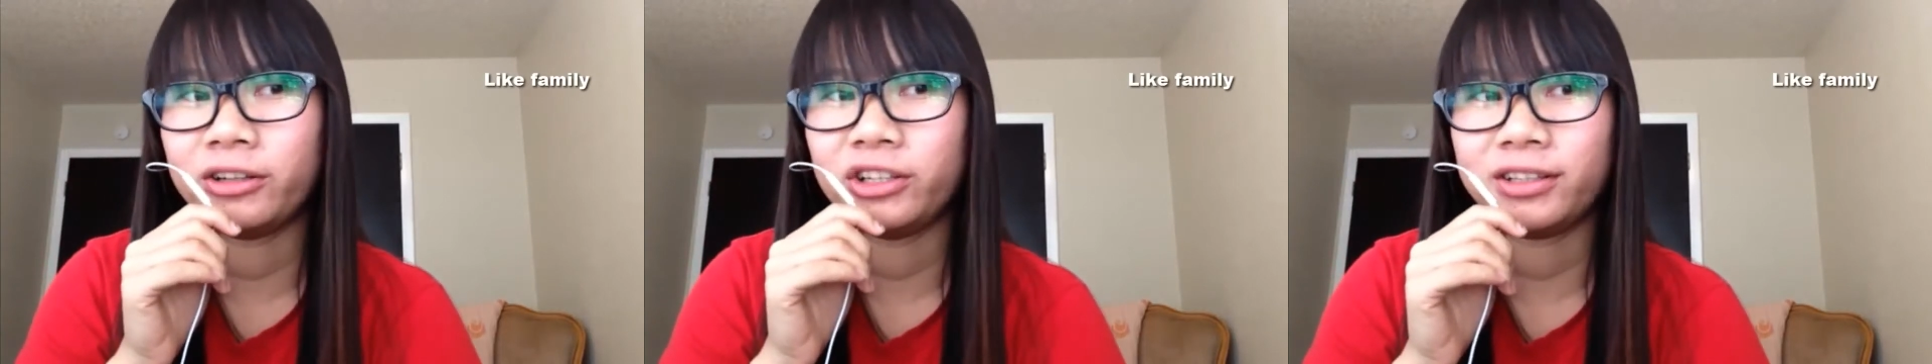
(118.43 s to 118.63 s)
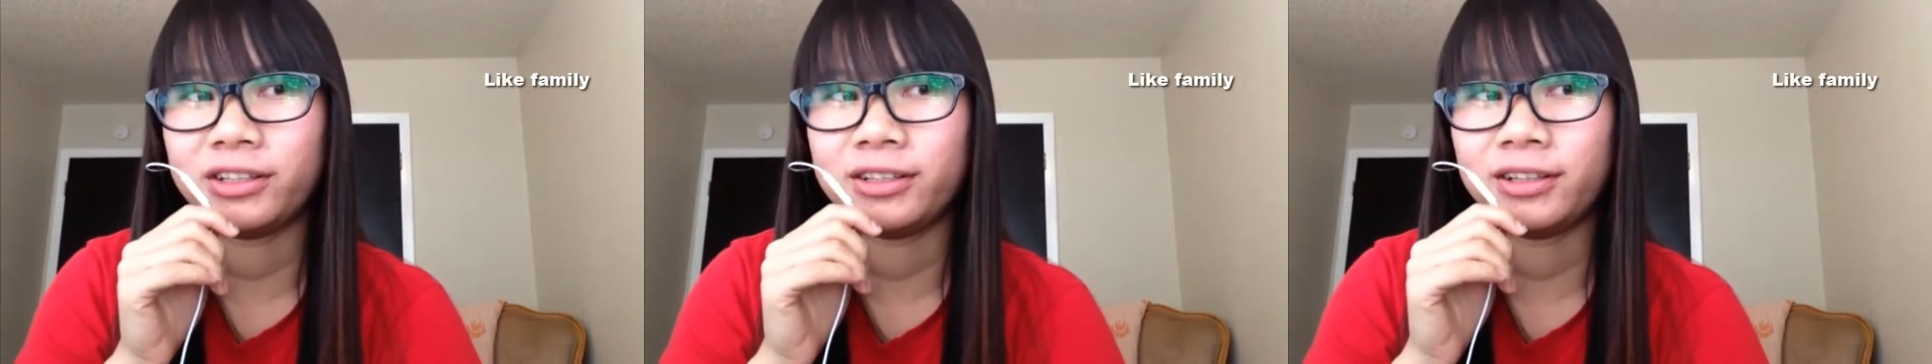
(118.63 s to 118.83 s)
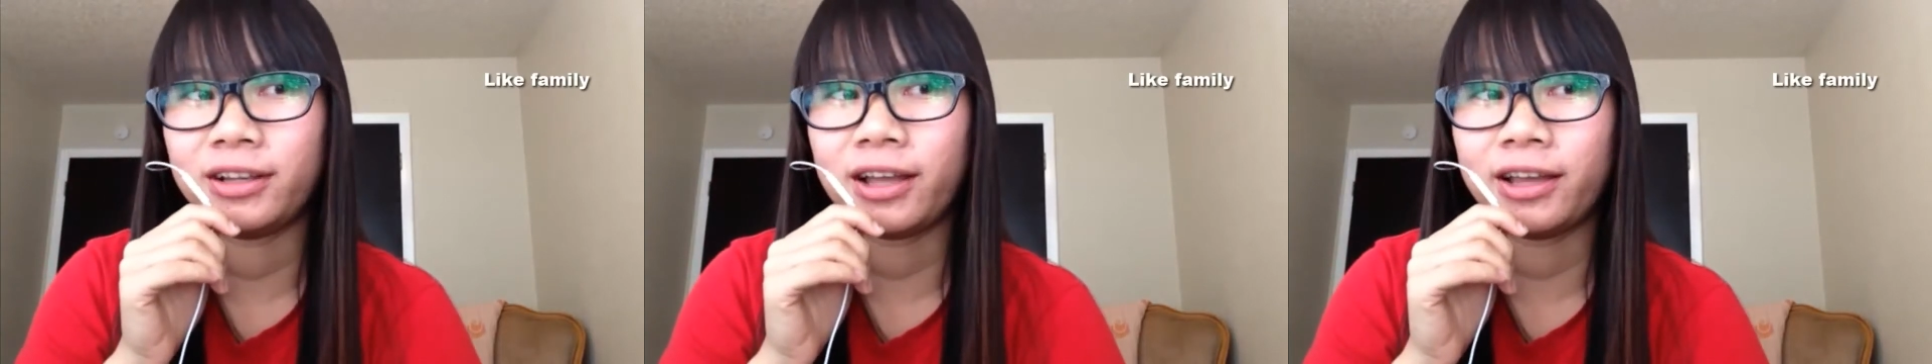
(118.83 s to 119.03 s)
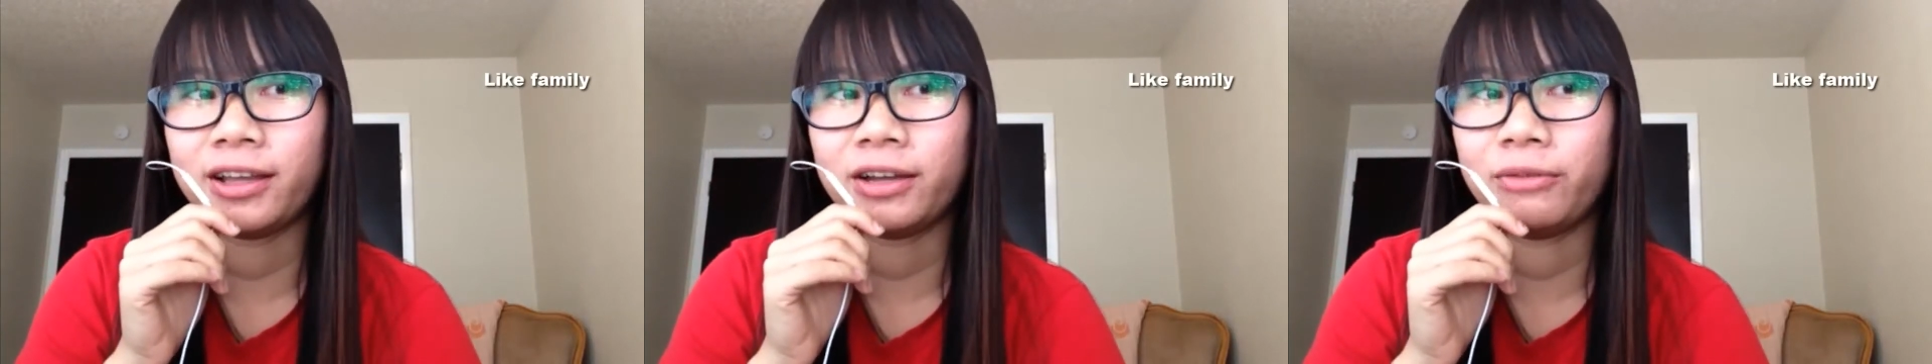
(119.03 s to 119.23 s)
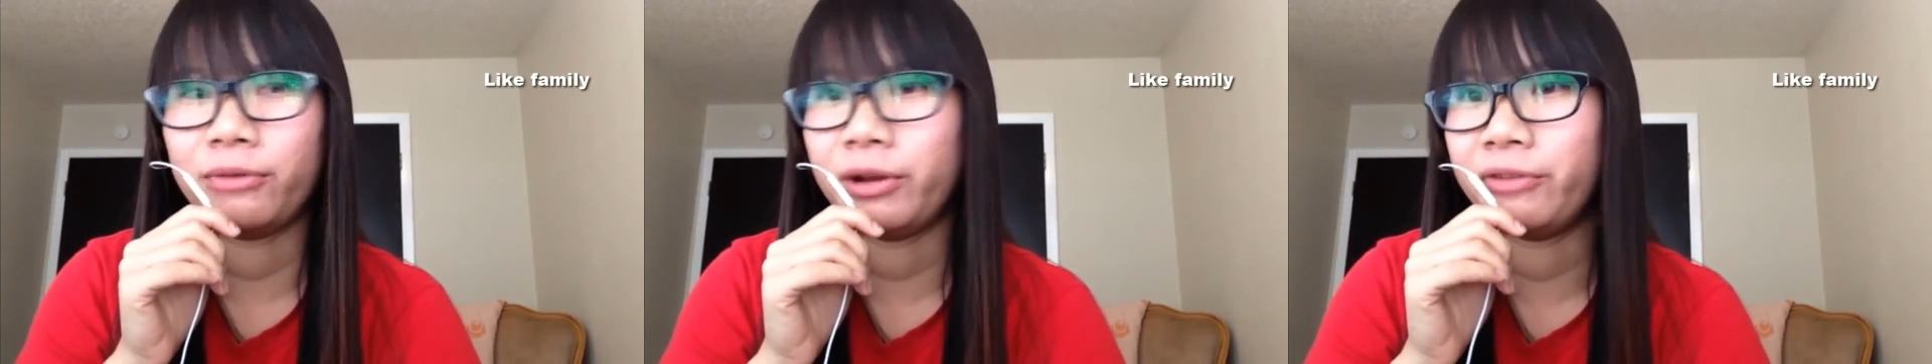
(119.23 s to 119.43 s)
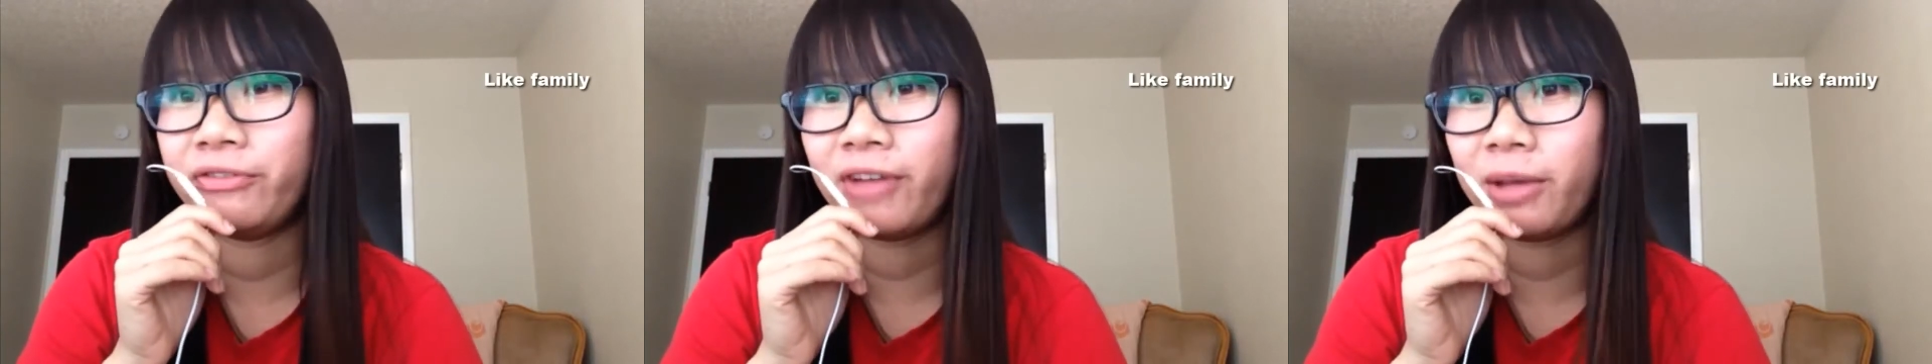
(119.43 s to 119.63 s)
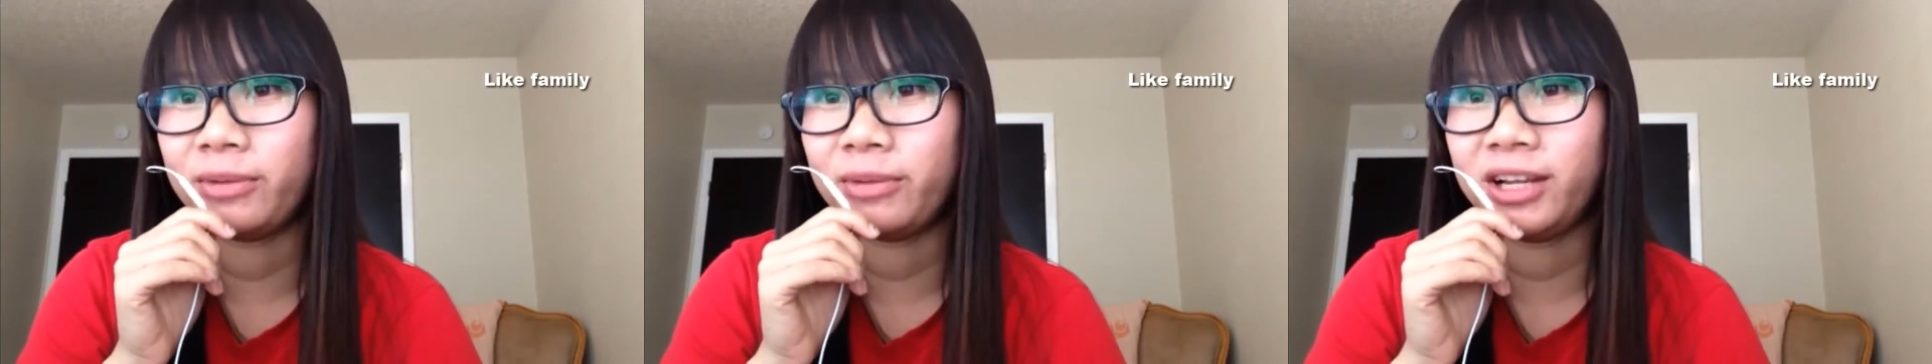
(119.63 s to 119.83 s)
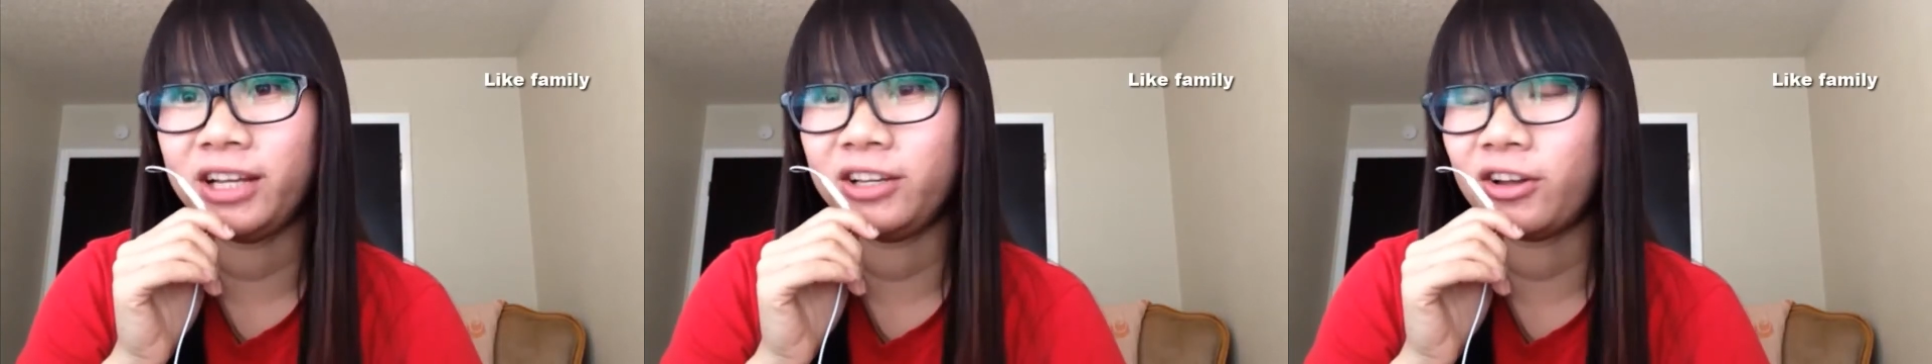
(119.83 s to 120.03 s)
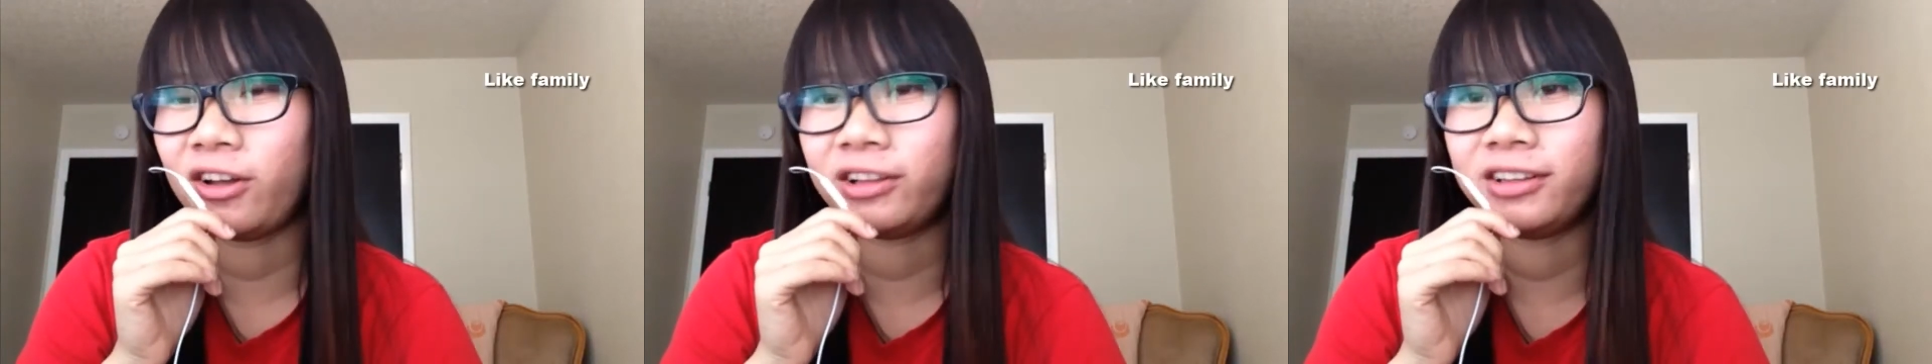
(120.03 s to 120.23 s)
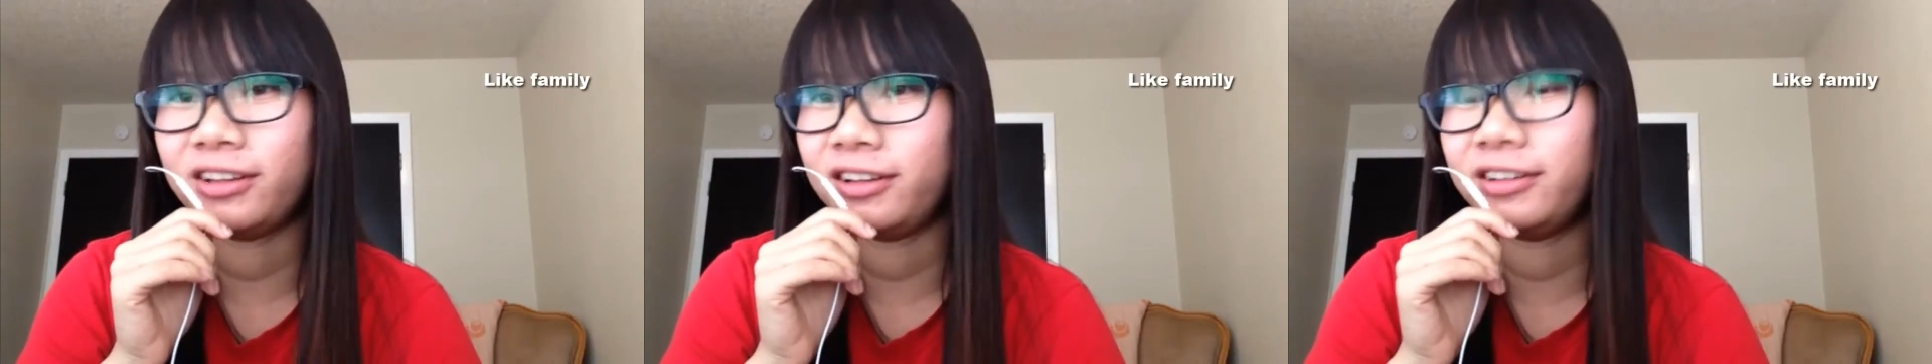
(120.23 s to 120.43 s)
just like a real family, not